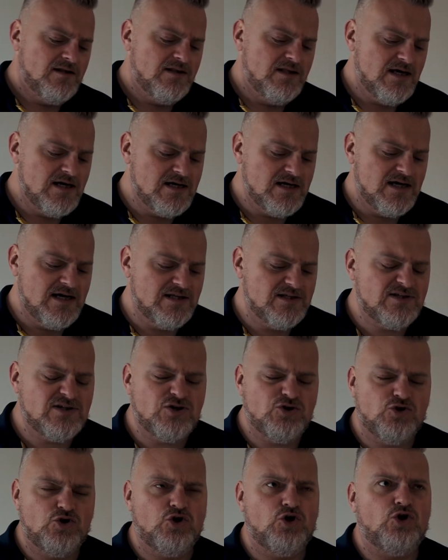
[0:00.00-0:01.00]

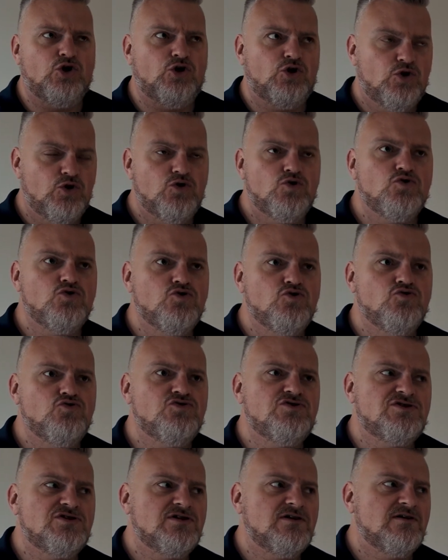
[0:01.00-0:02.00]
It's
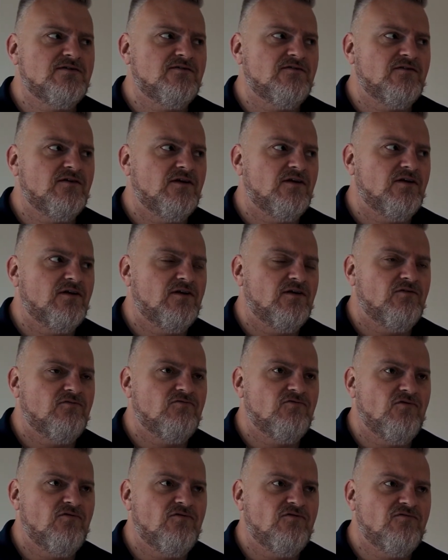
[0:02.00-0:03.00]
huge
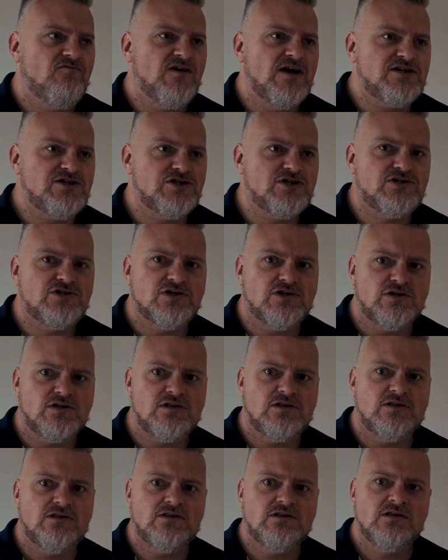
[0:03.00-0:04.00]

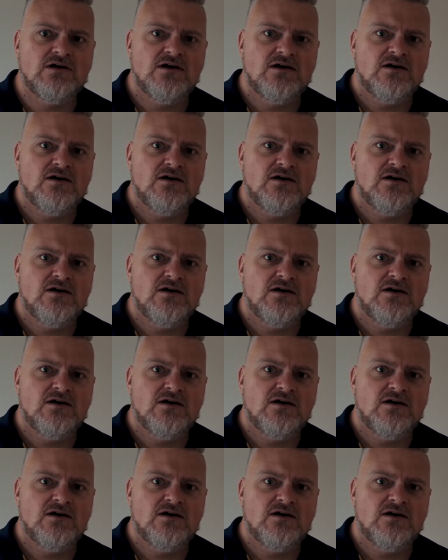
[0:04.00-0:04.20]
vegetal